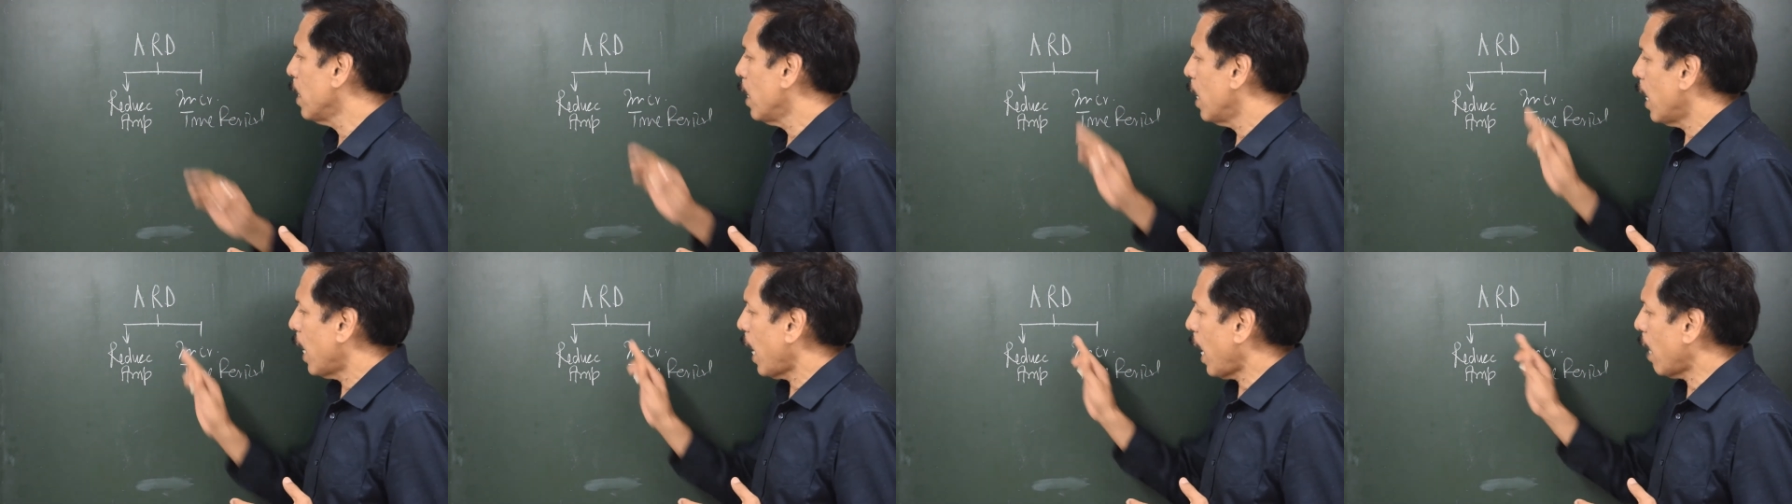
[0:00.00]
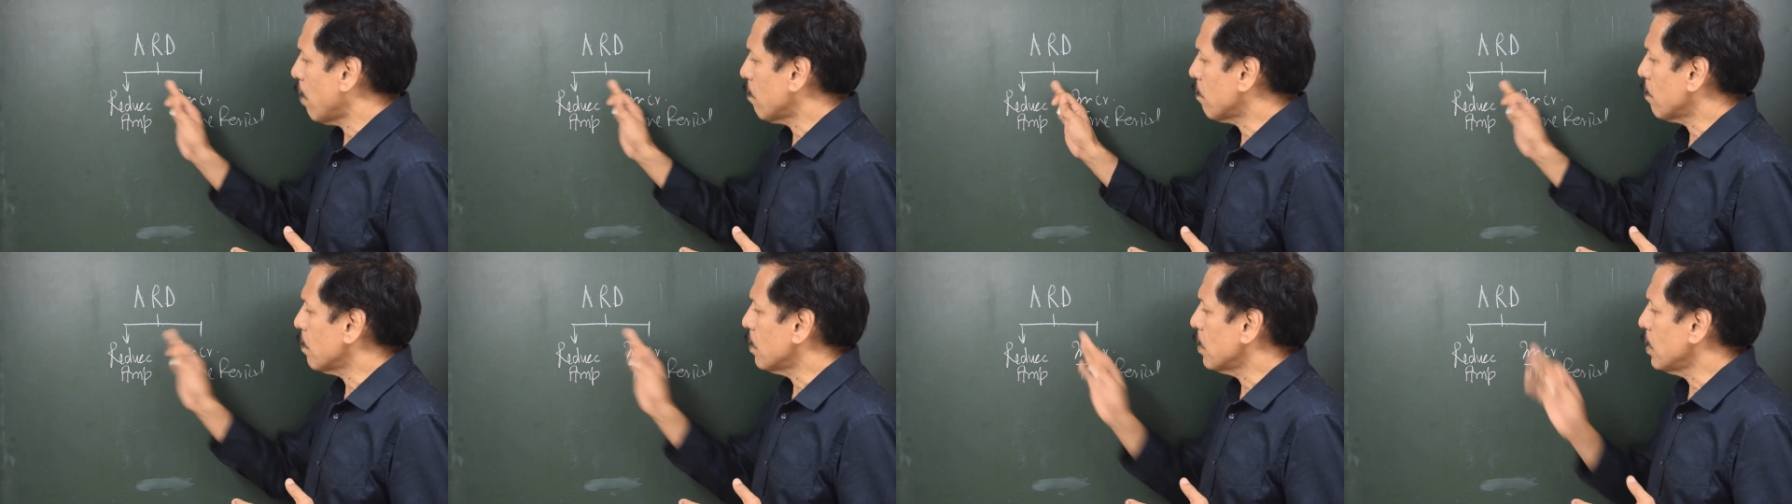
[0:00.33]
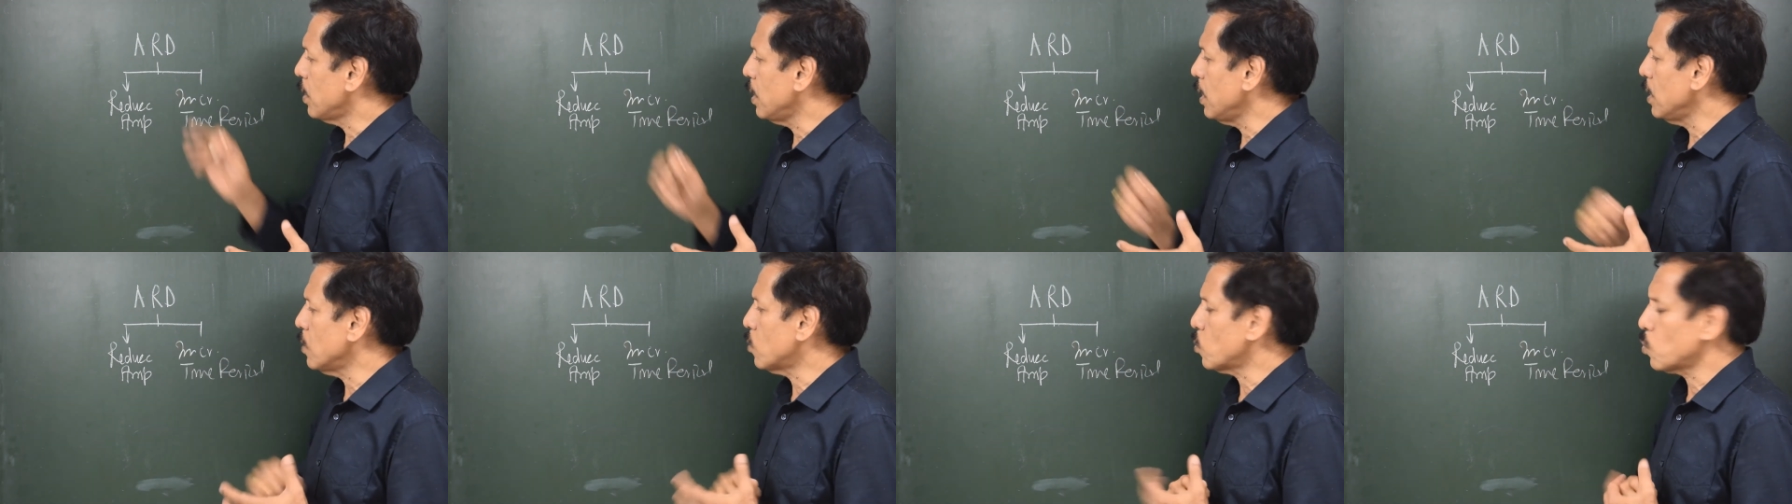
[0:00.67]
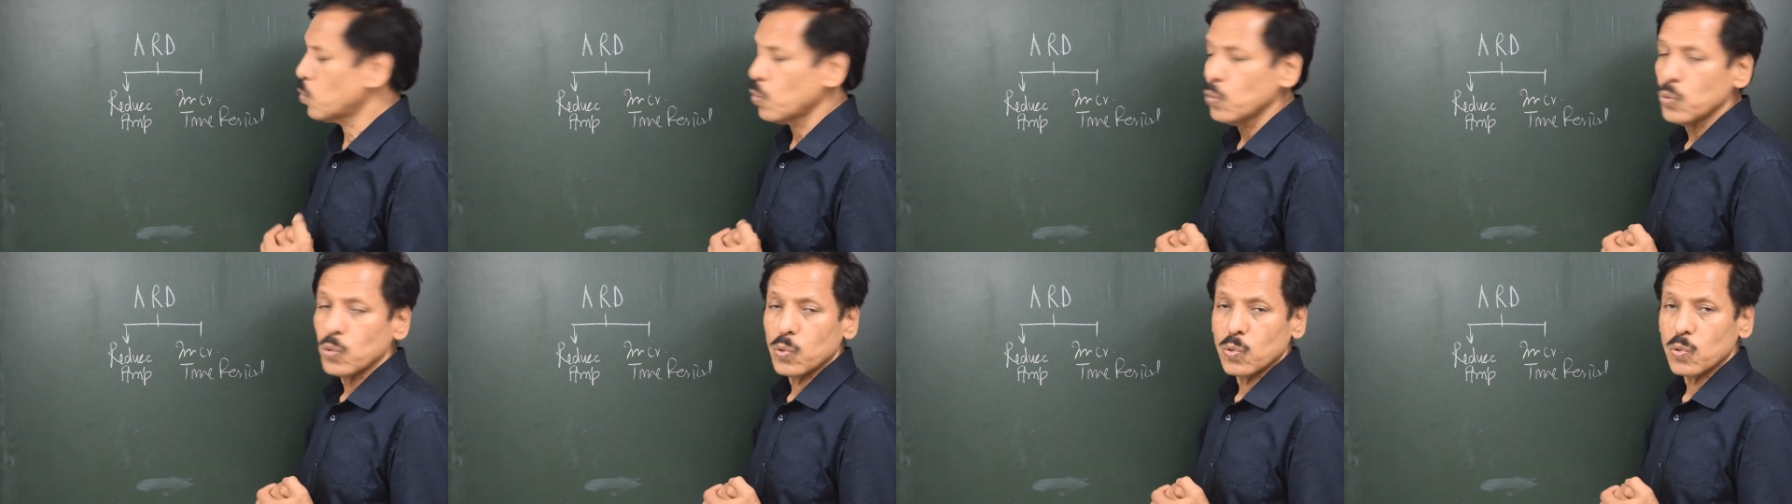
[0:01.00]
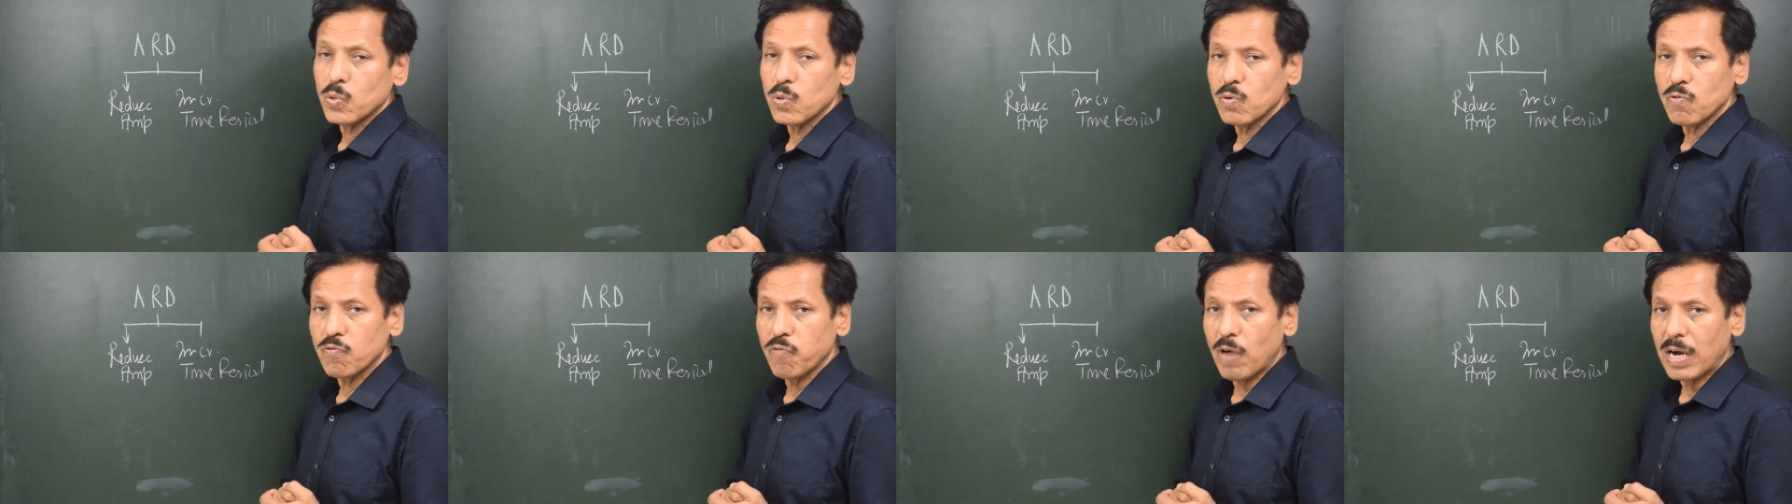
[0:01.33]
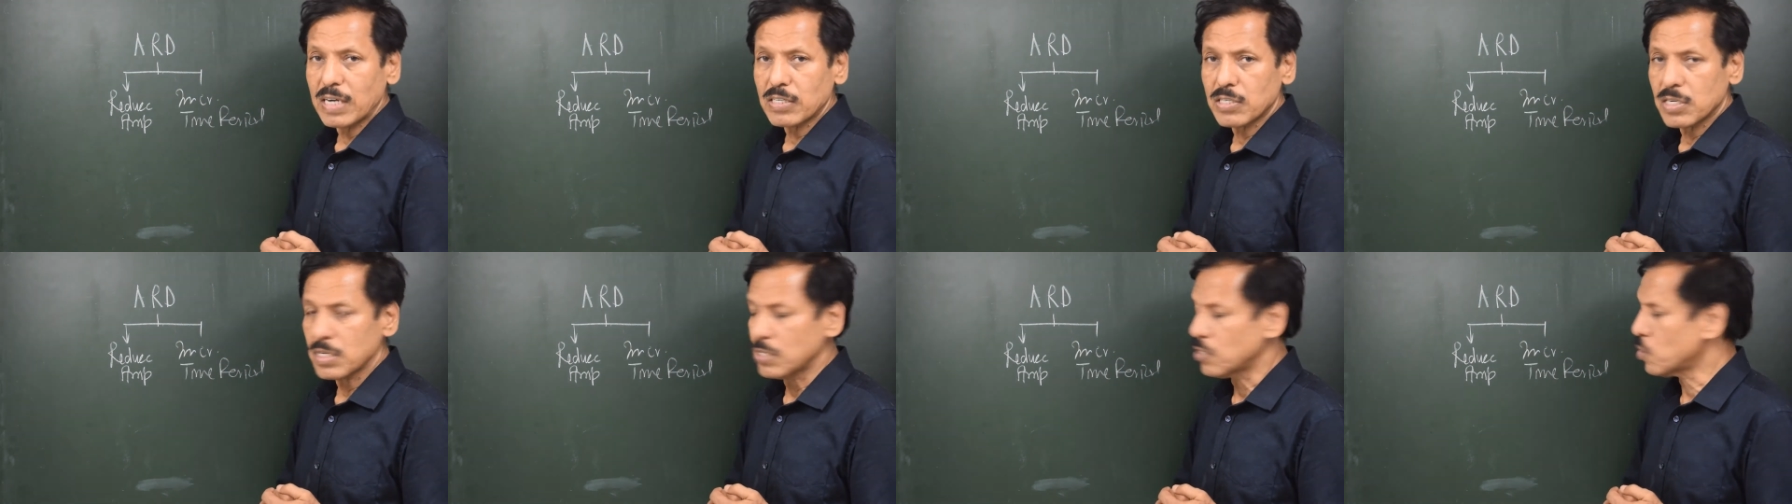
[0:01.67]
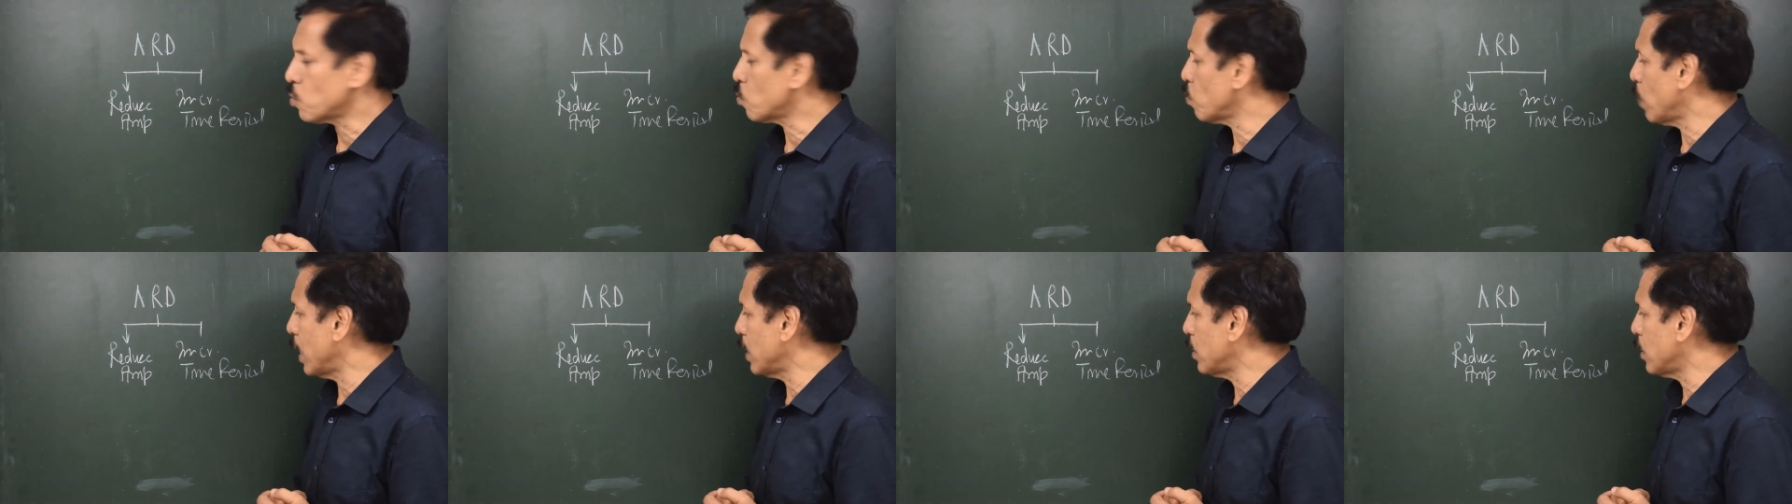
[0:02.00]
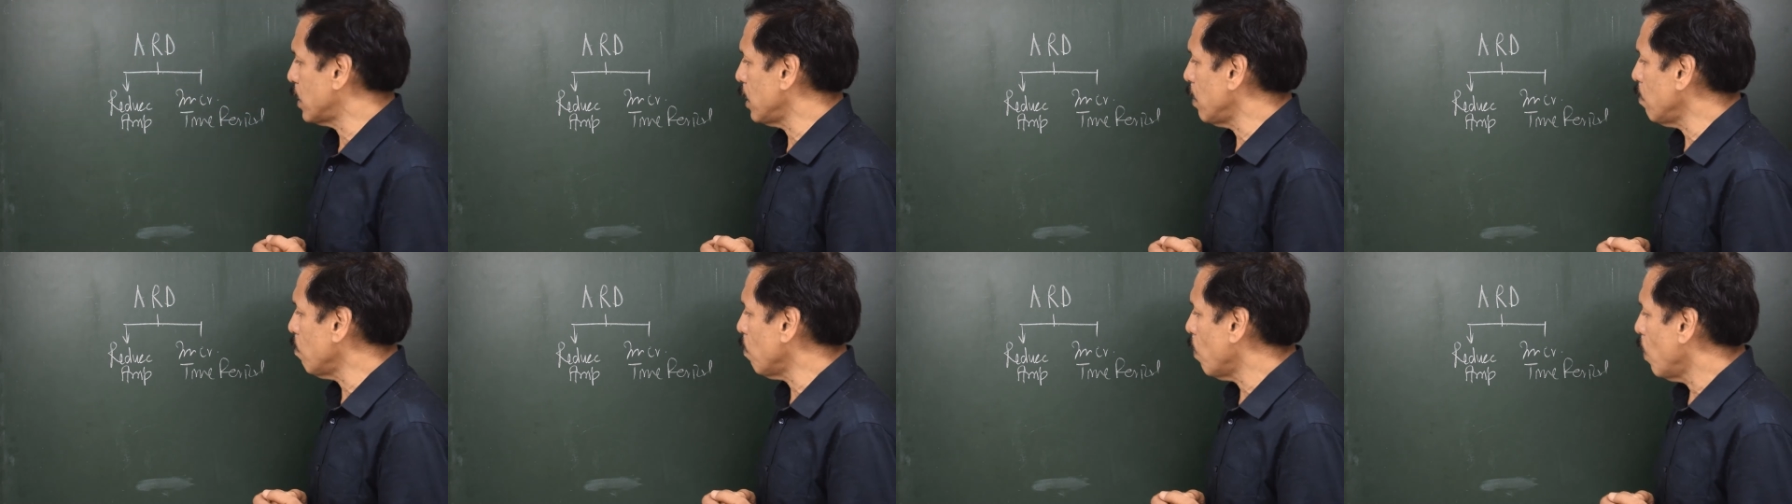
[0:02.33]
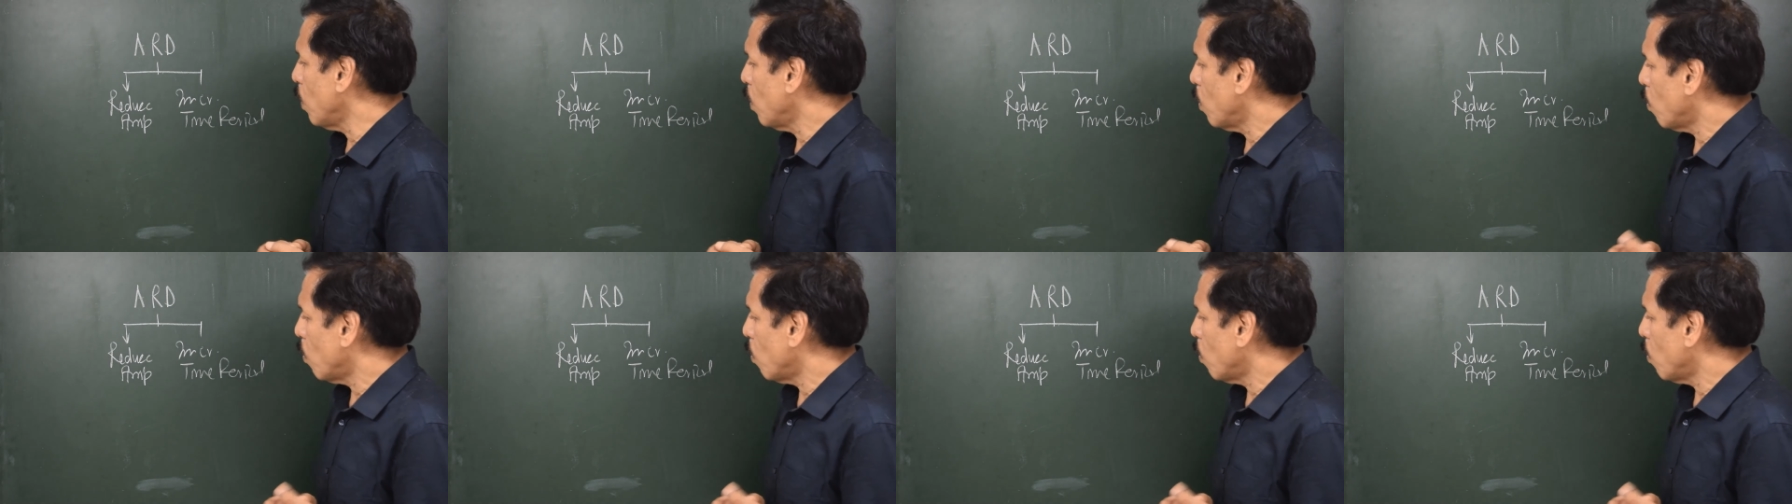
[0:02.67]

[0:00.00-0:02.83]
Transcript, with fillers: have these two functions to achieve.